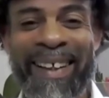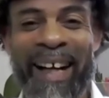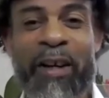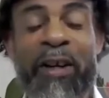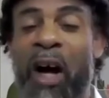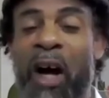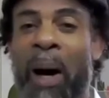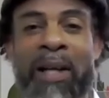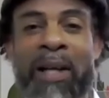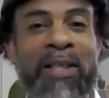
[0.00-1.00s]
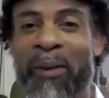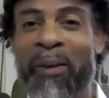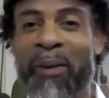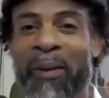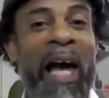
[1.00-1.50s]
No, I
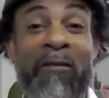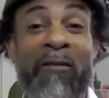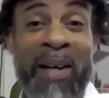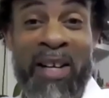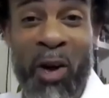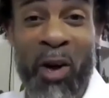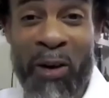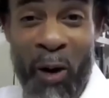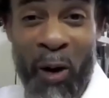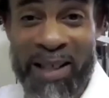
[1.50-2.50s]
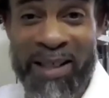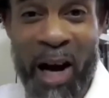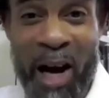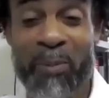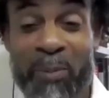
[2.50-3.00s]
don't. Funny story though about
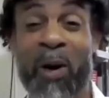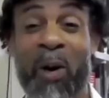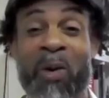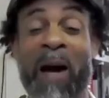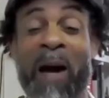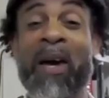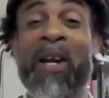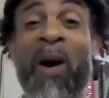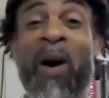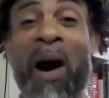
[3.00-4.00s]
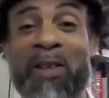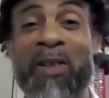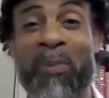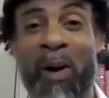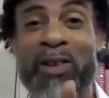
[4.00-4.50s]
Dr. Burroughs. I met her at Weiser
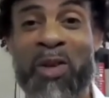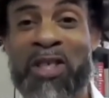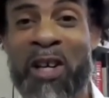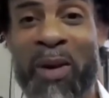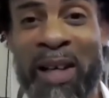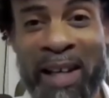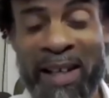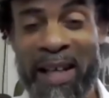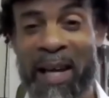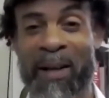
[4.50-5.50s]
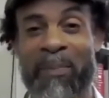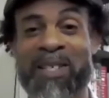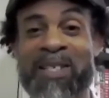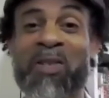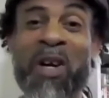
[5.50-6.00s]
Park Youth Center in Indiana. My
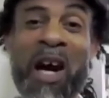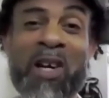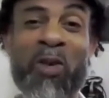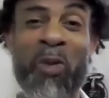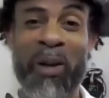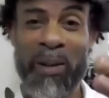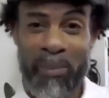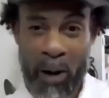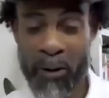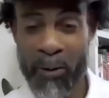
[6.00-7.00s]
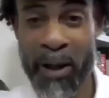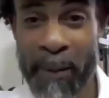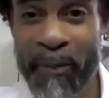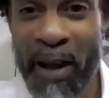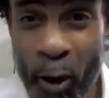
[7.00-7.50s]
sister Condra Ridley brought her in,
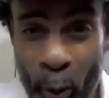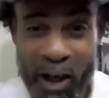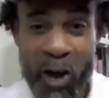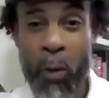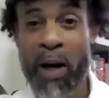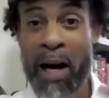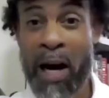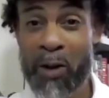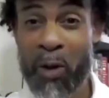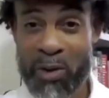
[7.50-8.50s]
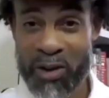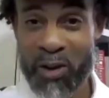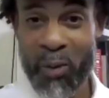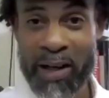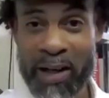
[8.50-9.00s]
and Kwaku Khan, who was the
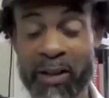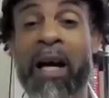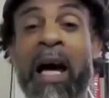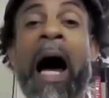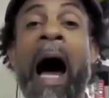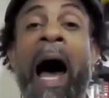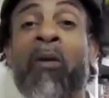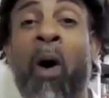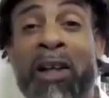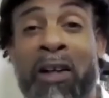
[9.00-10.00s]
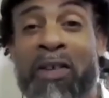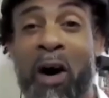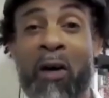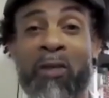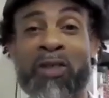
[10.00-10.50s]
director. I walk into this
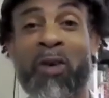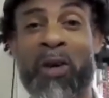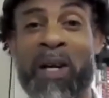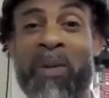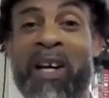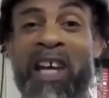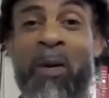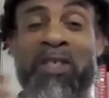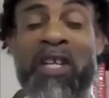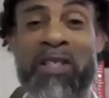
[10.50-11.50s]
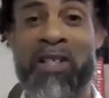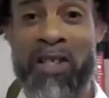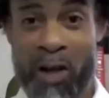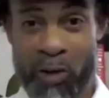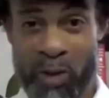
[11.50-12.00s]
auditorium because I was teaching the
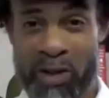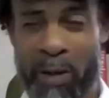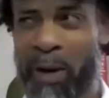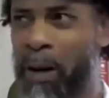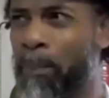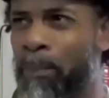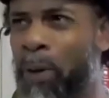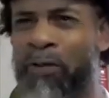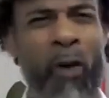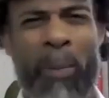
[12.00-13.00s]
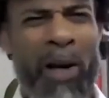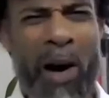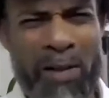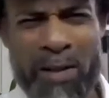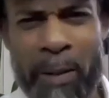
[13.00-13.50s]
children some performing arts
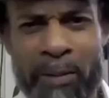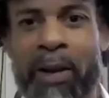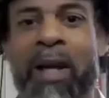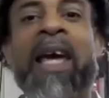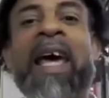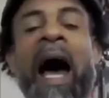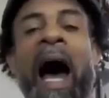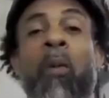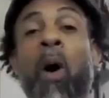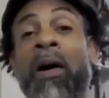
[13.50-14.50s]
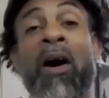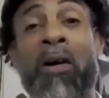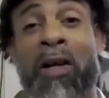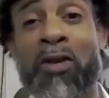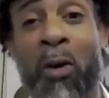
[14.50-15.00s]
or something. I walk in the
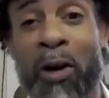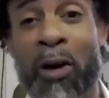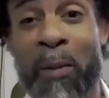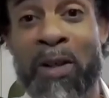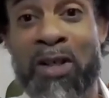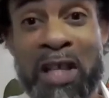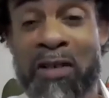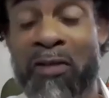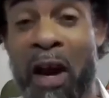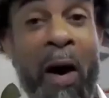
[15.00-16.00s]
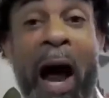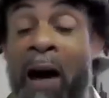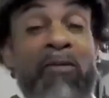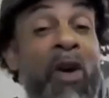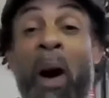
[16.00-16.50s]
auditorium. She's there. I have
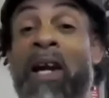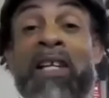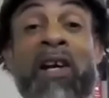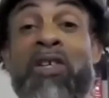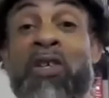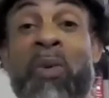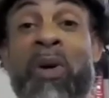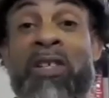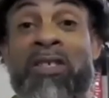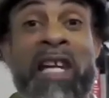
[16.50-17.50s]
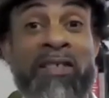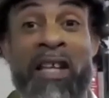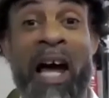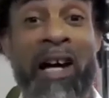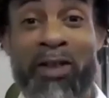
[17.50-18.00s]
no idea who she is. She has an
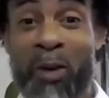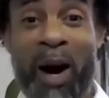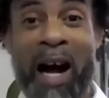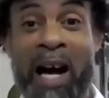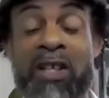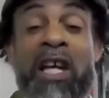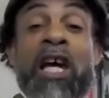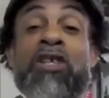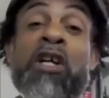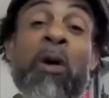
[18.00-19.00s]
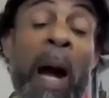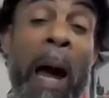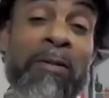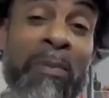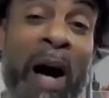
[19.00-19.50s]
entourage. She grabs
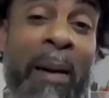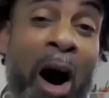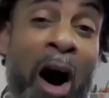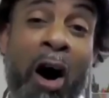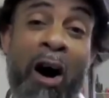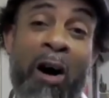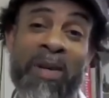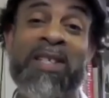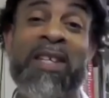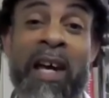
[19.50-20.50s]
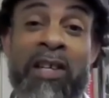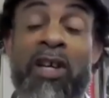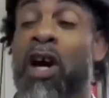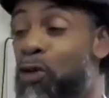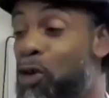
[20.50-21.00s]
me by my arm and says,
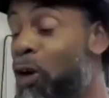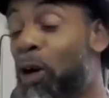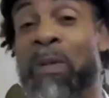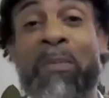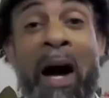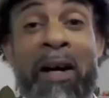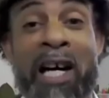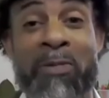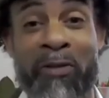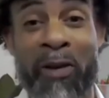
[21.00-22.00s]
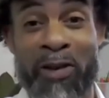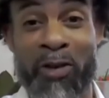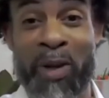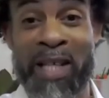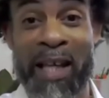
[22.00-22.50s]
"You're going to be my husband for this
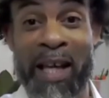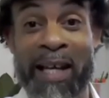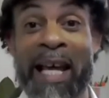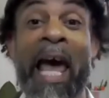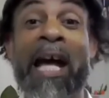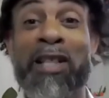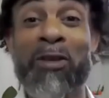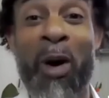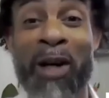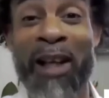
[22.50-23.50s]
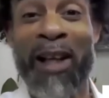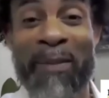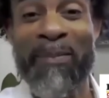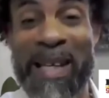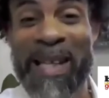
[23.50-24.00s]
weekend." And she wouldn't let
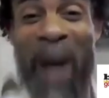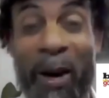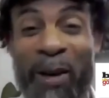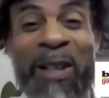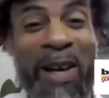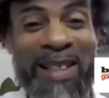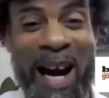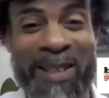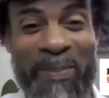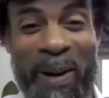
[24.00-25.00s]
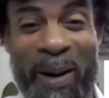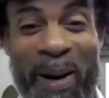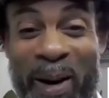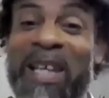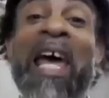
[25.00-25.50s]
me go. You know, that's Dr.
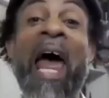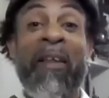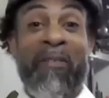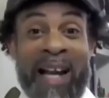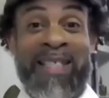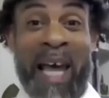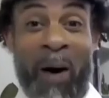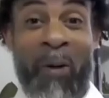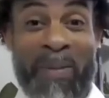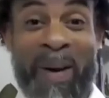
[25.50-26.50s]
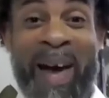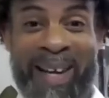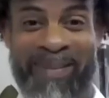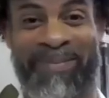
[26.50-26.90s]
Burroughs. That's how we met.